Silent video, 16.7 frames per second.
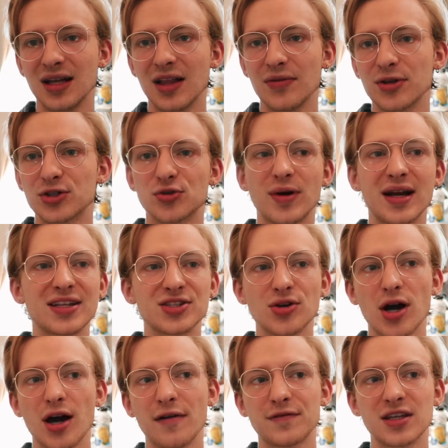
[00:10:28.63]
The trends are
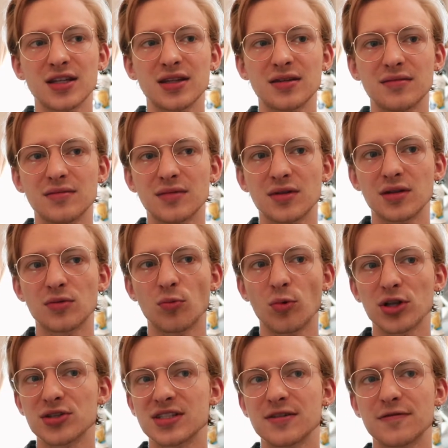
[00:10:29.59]
often
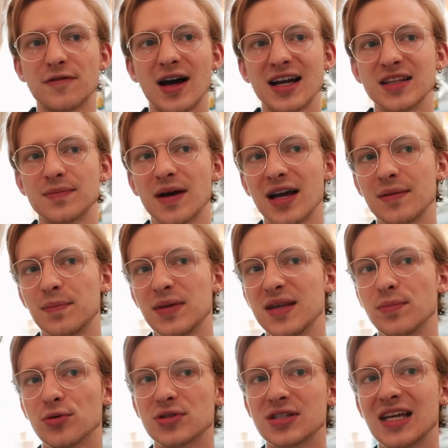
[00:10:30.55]
what is defined by
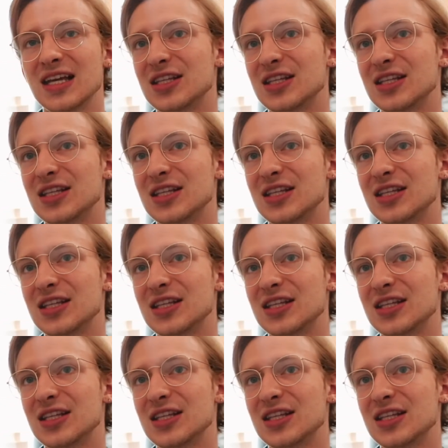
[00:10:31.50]
people's